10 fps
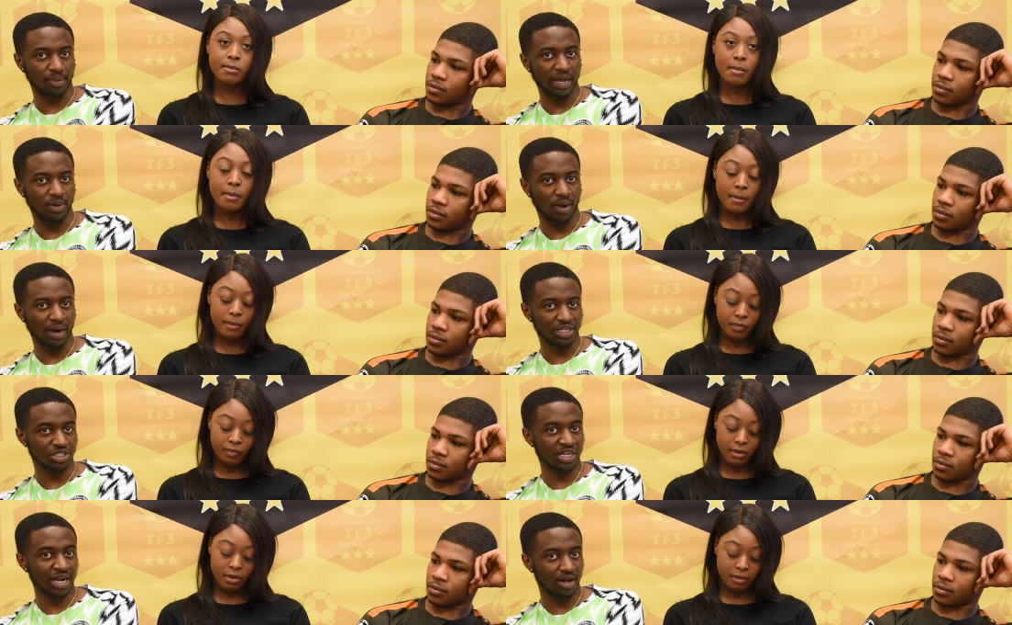Speaker 1: played well. Like
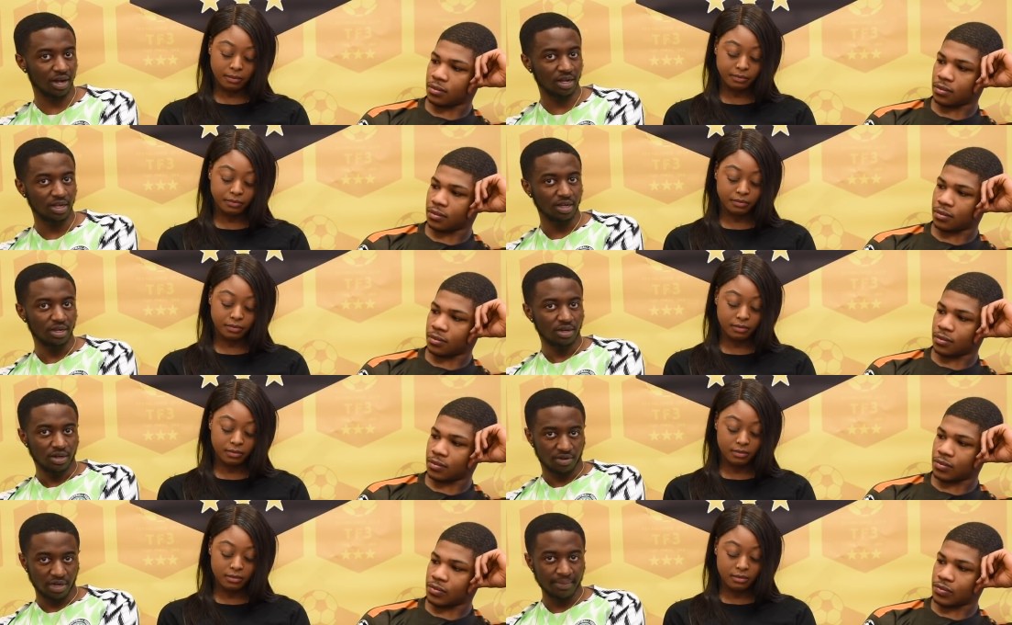Xhaka
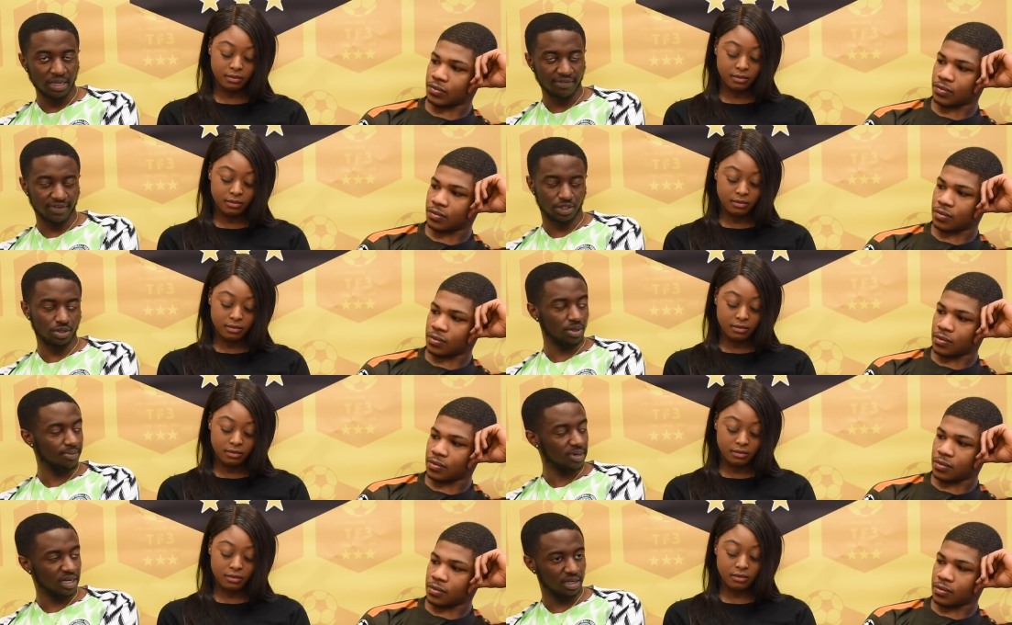let me give it to
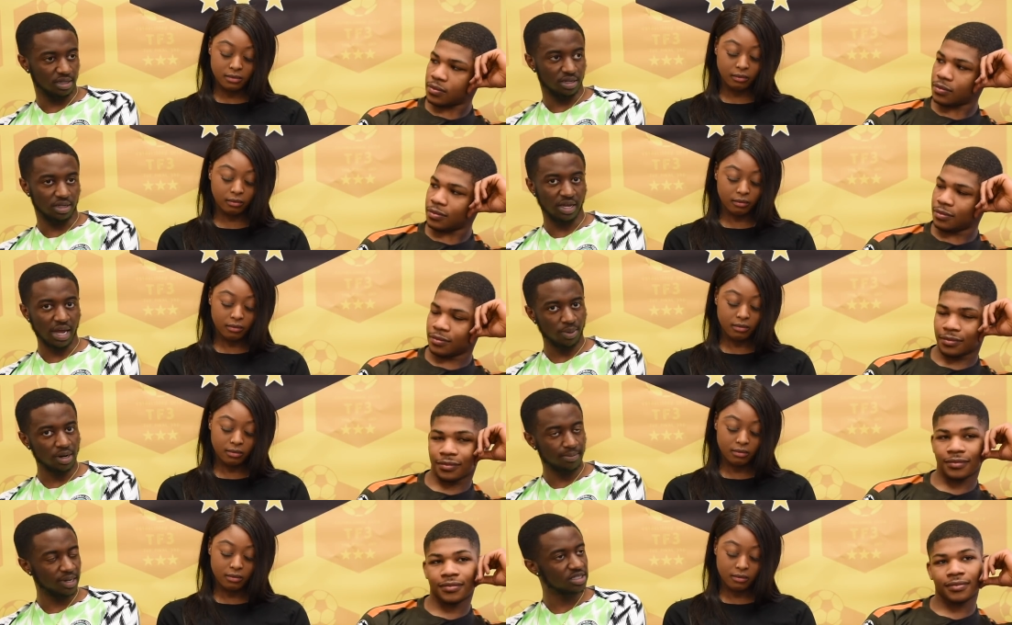him. Like mm. he had one
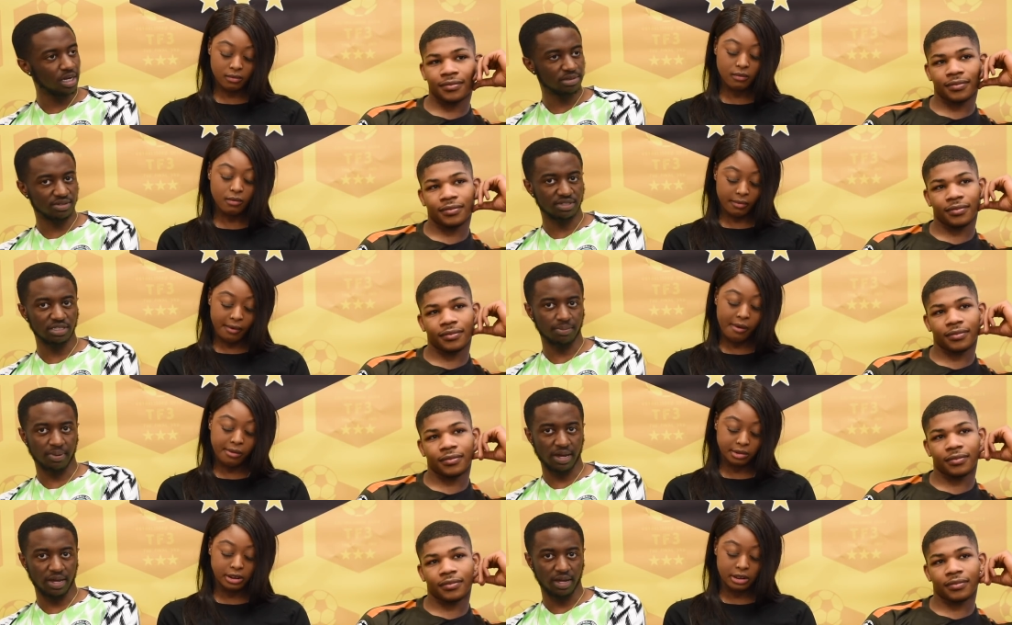of the best games I've seen him
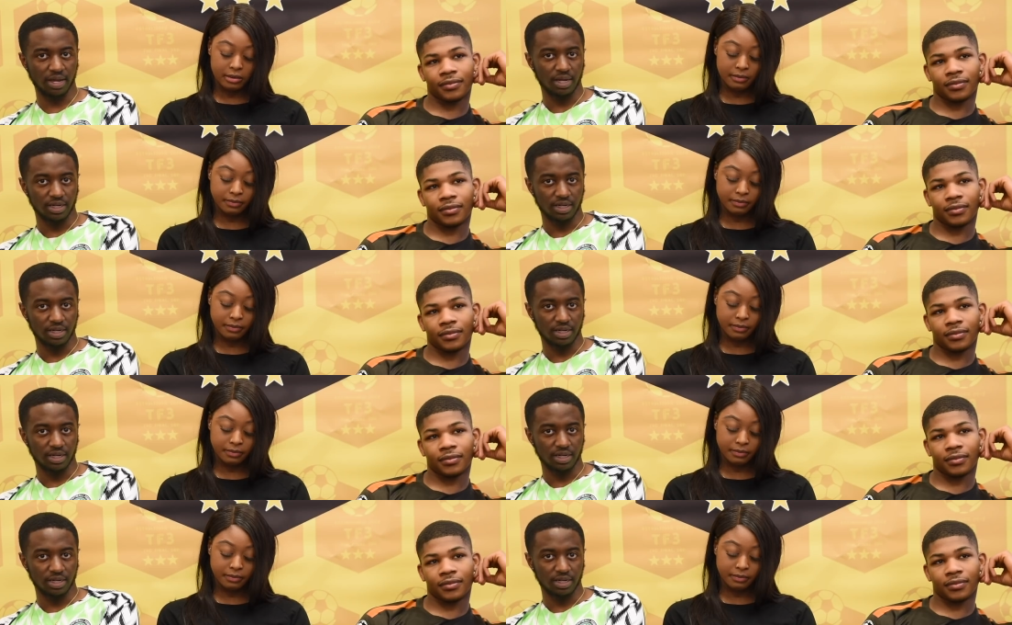play. Yeah.